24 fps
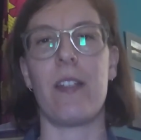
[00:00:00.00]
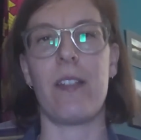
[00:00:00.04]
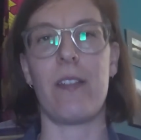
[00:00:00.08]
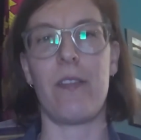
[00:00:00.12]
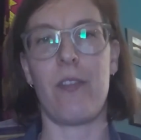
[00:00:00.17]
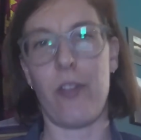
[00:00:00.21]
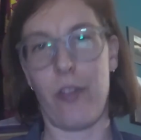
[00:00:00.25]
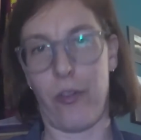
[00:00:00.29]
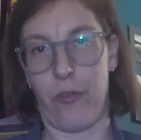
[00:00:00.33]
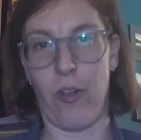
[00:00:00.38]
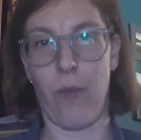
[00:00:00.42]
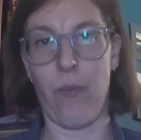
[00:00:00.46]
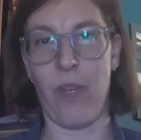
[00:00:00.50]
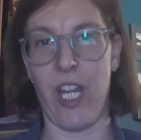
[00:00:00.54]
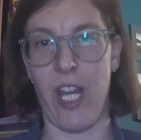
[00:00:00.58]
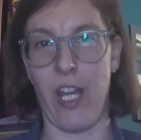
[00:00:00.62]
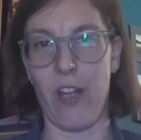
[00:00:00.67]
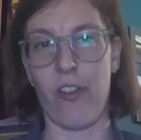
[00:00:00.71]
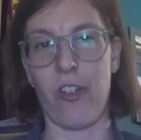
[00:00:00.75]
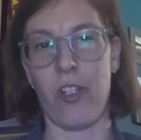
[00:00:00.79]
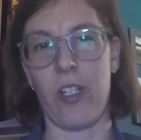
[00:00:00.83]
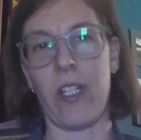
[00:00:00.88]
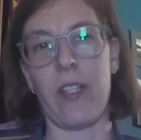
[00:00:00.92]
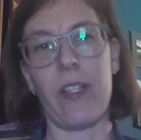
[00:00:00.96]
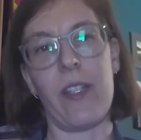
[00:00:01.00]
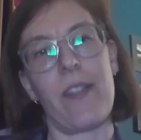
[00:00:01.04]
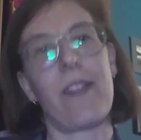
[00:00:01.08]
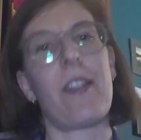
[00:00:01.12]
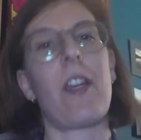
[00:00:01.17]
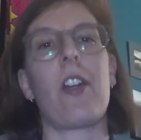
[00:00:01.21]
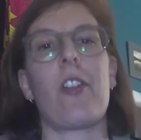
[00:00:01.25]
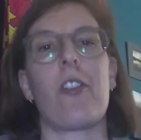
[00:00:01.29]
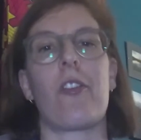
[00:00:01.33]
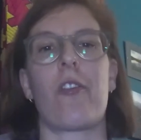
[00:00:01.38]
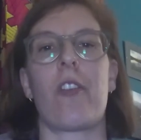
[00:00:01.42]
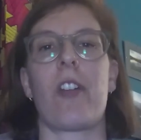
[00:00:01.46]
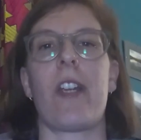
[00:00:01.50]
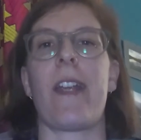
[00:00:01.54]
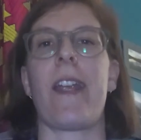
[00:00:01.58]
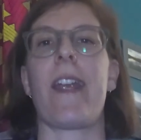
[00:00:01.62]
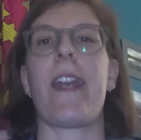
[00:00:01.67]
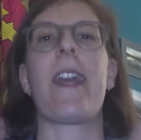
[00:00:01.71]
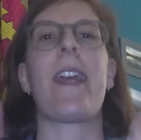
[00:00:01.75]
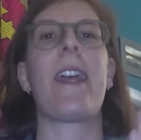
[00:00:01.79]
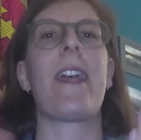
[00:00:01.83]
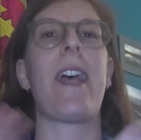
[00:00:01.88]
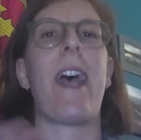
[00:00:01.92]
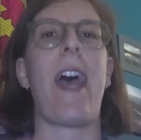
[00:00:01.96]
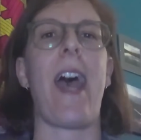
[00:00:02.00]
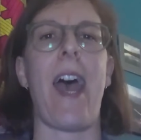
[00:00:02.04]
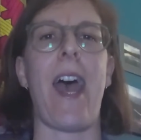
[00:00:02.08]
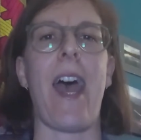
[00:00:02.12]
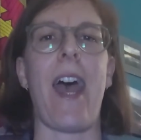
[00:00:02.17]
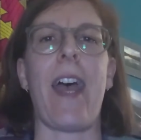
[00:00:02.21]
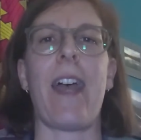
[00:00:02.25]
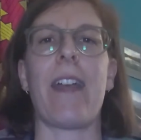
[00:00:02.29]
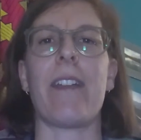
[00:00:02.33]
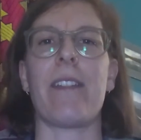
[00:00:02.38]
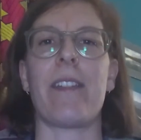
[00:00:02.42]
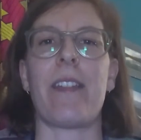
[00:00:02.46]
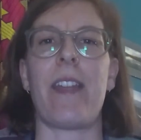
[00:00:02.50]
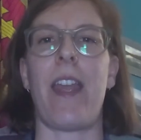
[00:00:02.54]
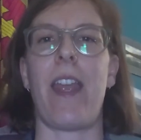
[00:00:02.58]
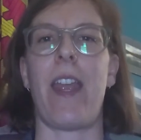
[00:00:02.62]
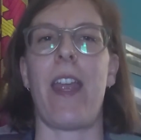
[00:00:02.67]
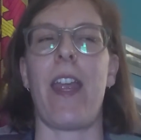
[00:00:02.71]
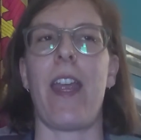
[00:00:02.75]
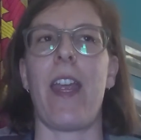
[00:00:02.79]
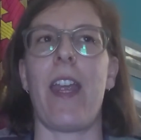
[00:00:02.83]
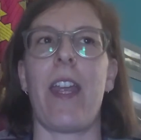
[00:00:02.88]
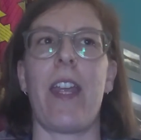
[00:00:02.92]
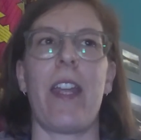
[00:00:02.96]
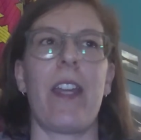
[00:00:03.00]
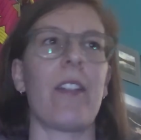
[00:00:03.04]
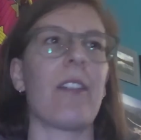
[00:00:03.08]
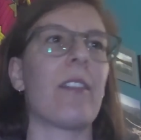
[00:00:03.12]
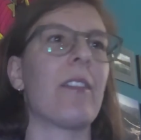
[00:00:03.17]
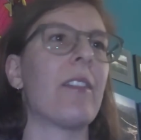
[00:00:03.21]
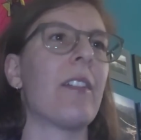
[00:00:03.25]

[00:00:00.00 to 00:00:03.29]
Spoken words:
discrimination in this country as a